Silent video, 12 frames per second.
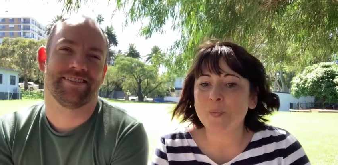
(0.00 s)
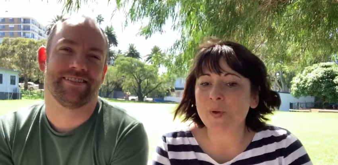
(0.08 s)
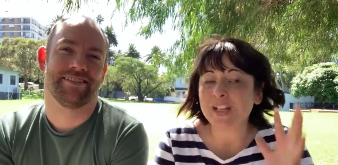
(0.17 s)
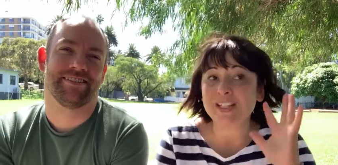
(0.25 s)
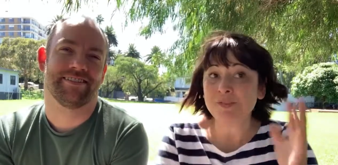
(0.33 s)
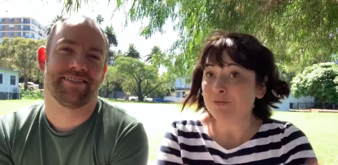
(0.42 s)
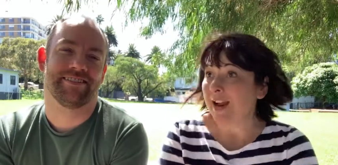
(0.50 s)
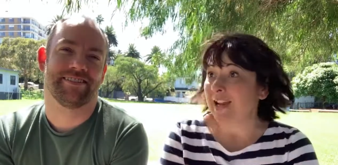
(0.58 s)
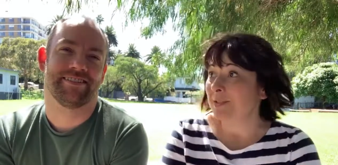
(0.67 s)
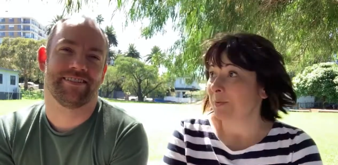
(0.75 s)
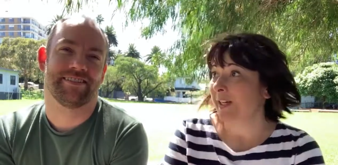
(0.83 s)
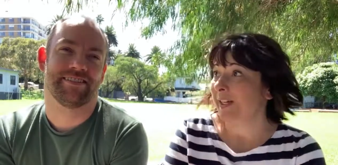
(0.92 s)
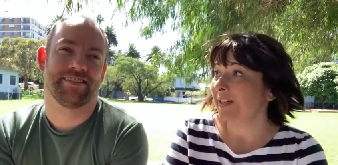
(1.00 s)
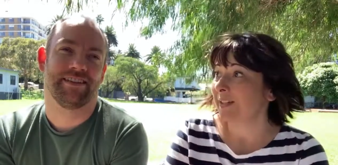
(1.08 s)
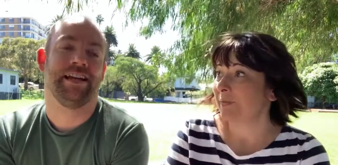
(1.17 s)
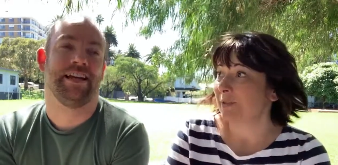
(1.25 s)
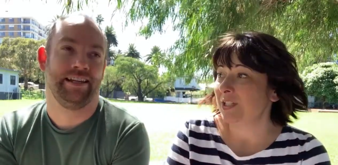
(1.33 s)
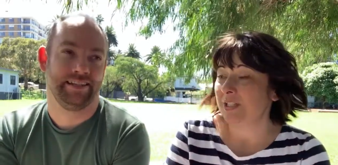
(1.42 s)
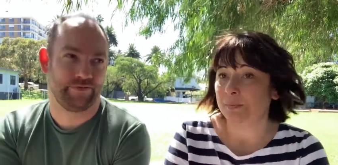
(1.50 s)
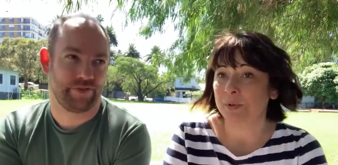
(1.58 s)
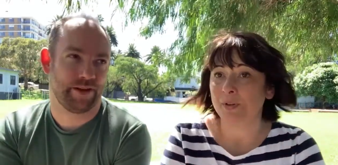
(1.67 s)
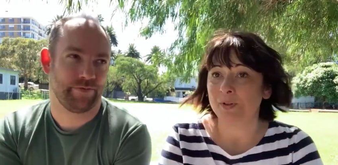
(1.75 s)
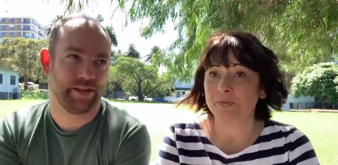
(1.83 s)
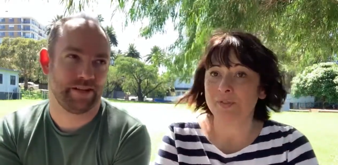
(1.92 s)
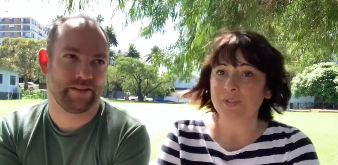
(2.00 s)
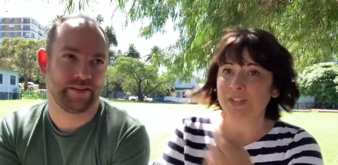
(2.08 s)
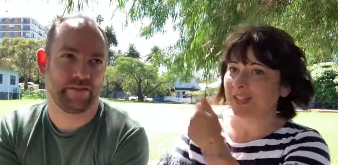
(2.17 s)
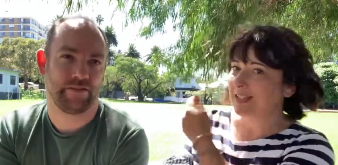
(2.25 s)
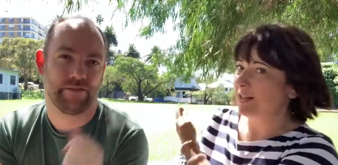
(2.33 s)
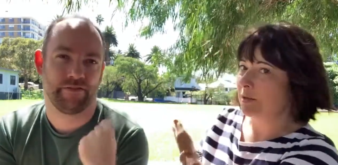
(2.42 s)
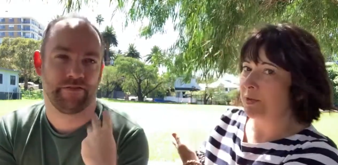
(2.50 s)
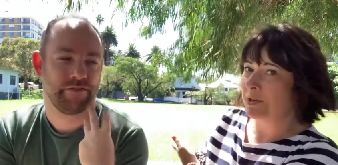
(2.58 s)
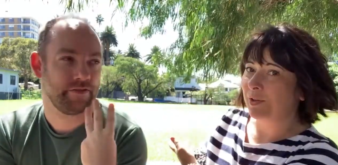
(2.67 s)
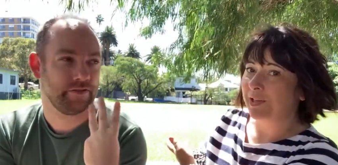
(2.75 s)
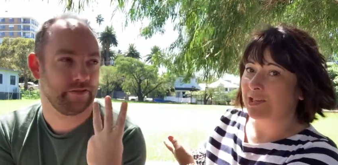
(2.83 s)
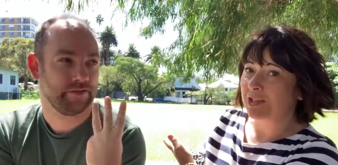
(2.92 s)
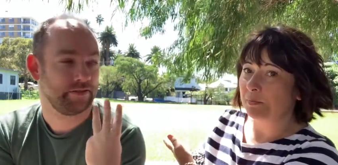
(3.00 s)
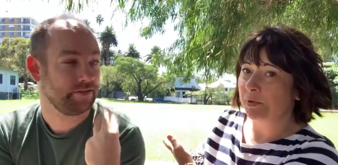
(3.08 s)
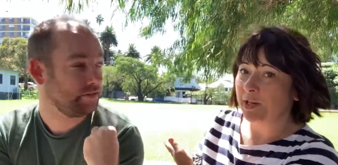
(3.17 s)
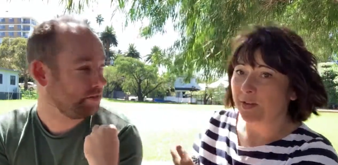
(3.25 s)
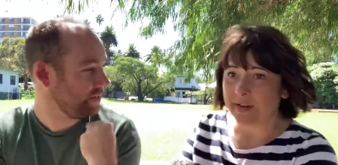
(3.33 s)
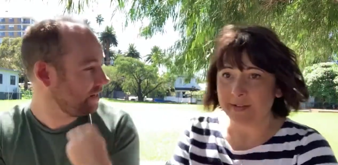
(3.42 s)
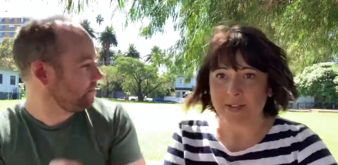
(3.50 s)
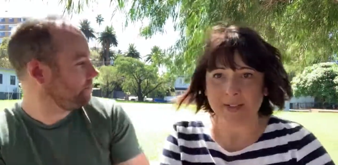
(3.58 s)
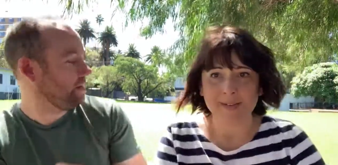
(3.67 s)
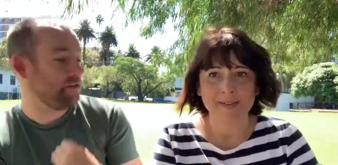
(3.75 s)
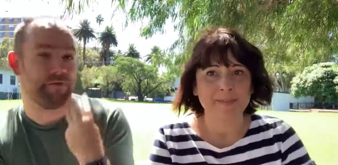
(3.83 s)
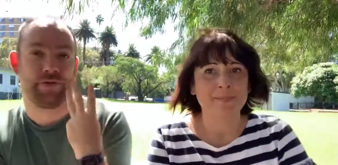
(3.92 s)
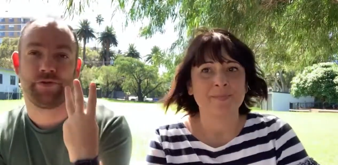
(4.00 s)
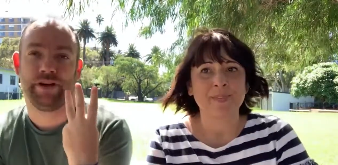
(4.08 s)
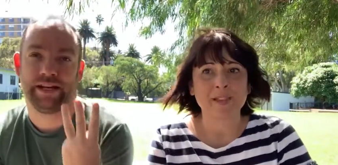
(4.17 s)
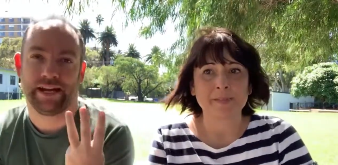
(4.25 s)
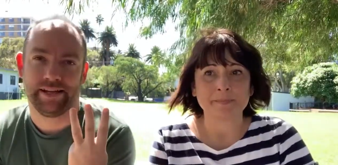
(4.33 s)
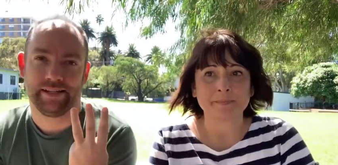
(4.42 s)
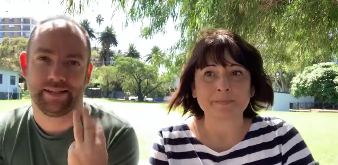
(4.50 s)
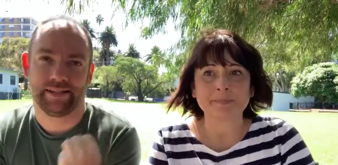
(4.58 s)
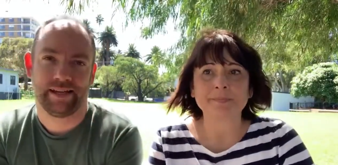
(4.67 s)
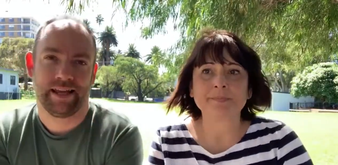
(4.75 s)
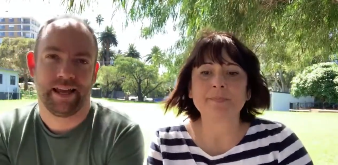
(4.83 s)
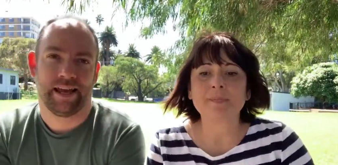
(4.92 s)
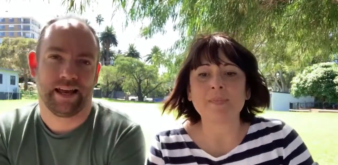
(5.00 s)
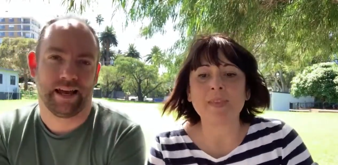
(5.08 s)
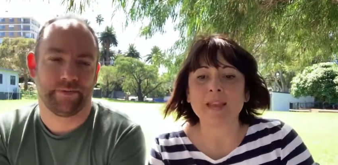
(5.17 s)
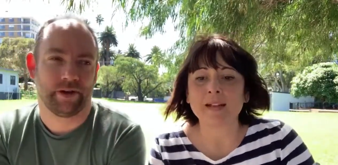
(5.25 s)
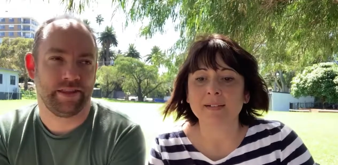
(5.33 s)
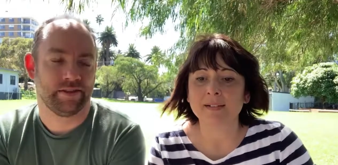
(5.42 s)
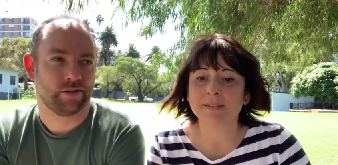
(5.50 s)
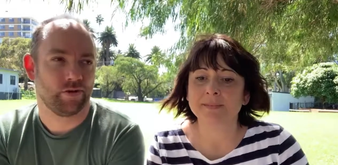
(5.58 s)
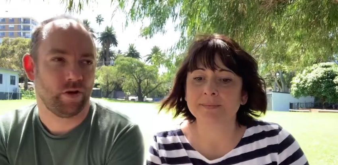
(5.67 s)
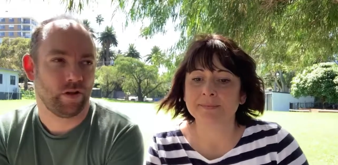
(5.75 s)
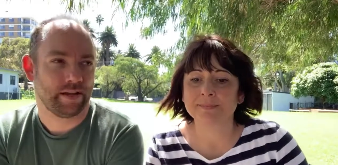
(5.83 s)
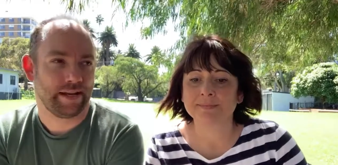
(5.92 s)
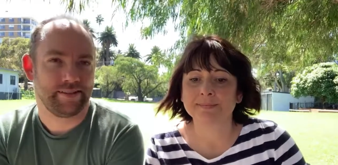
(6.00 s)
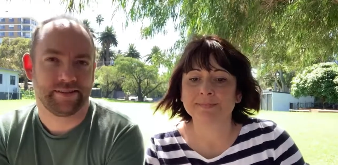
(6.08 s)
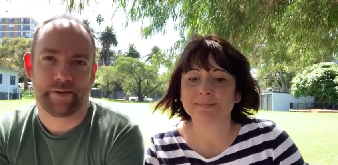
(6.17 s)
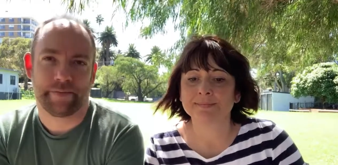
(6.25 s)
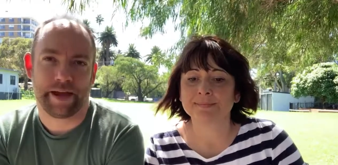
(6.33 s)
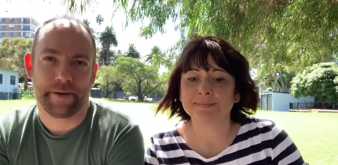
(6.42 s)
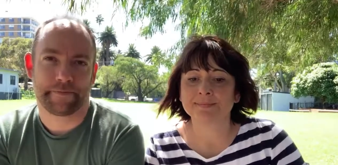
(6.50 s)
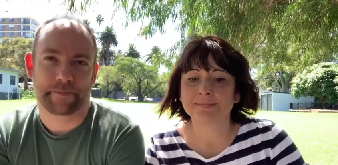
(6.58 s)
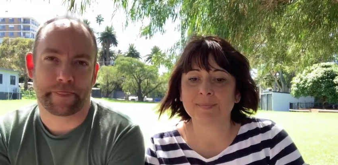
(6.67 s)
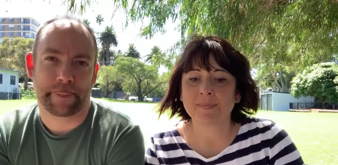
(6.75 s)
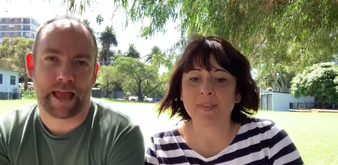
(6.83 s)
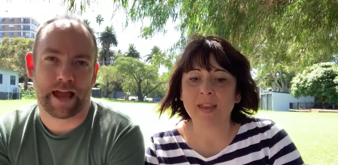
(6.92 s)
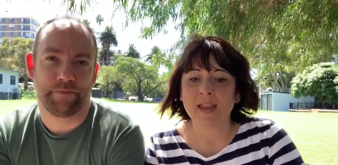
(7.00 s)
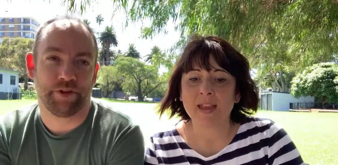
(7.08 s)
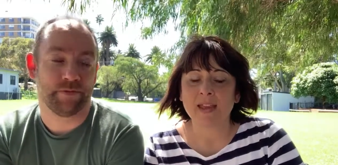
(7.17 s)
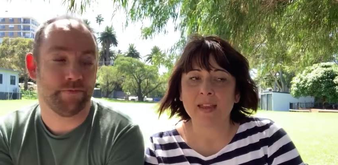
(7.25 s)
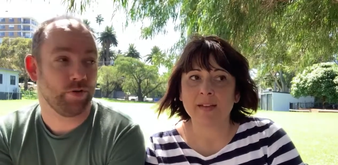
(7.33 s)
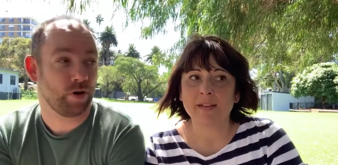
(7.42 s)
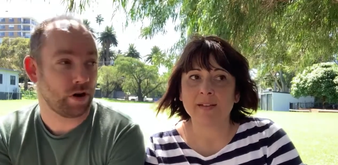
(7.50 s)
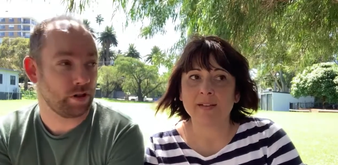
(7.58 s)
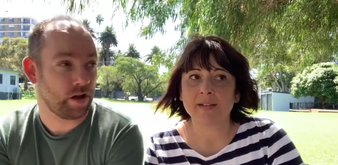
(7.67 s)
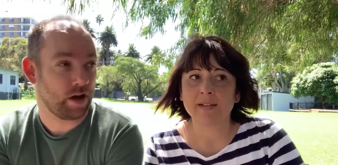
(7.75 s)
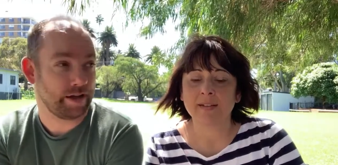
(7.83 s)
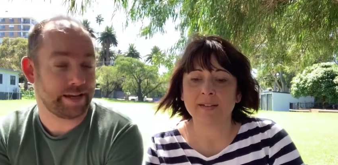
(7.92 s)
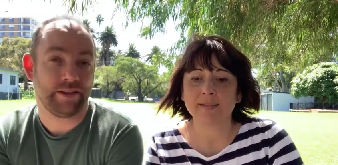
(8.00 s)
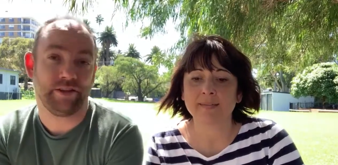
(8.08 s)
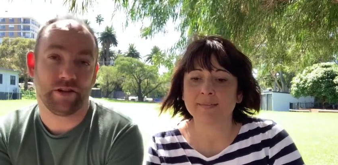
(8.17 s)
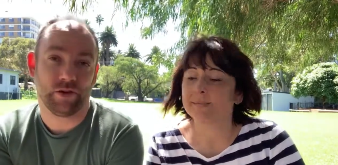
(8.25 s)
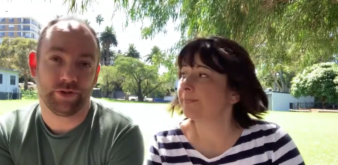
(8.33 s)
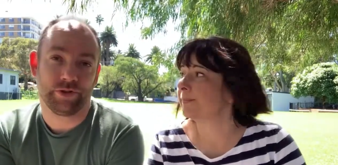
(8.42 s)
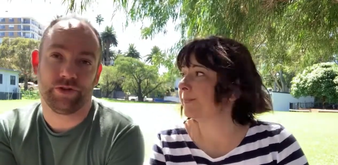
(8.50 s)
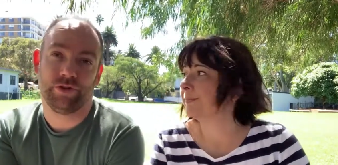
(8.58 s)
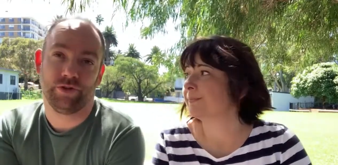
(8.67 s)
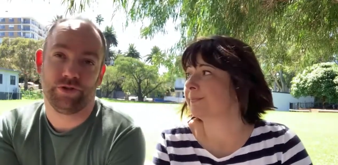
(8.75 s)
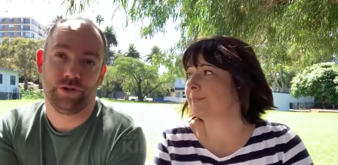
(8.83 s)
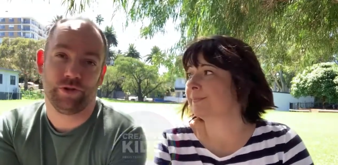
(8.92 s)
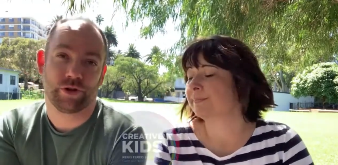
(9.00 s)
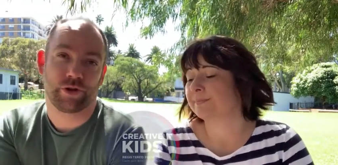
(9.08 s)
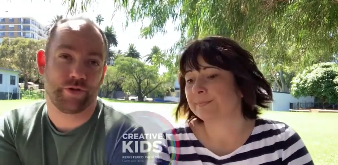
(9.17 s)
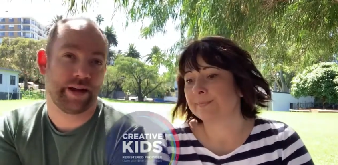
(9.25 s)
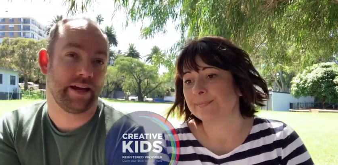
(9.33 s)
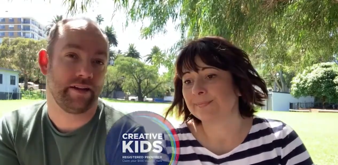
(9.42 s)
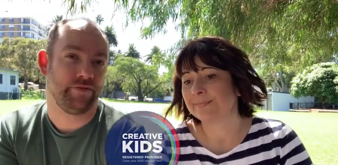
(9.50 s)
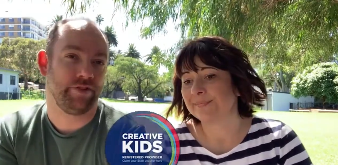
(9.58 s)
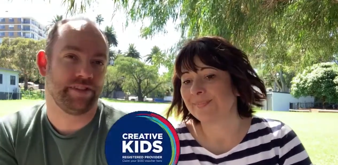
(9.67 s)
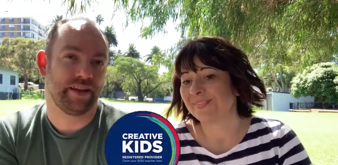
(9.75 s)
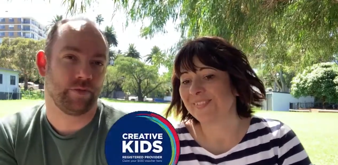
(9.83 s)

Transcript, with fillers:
Speaker 1: it's at Randwick, which it is, is beautiful. Randwick. This is going to be your lunchtime playground. Yep.
Speaker 2: Three days um, in the school holidays coming up. Um, you can book online and you can also use your Creative New South